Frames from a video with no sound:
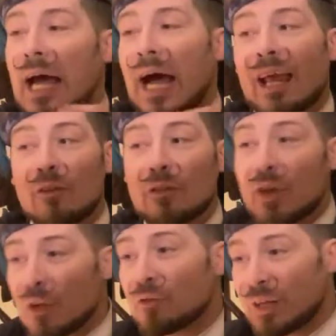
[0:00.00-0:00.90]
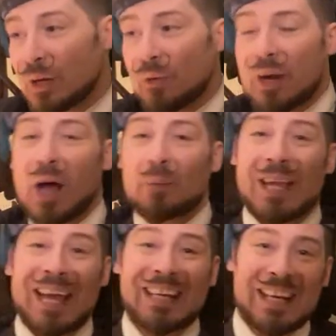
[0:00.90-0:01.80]
I have another video that I'll
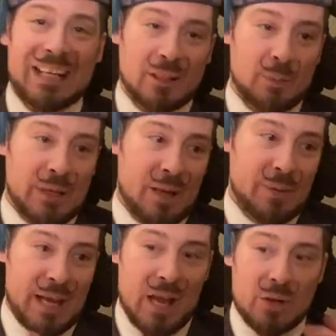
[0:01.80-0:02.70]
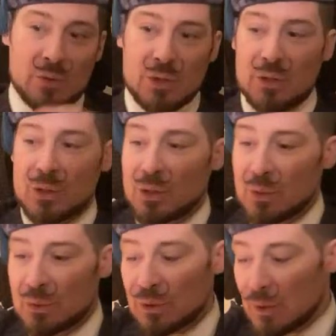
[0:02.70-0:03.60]
be editing that'll be coming out
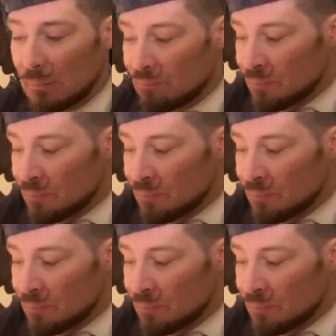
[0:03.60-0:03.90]
soon.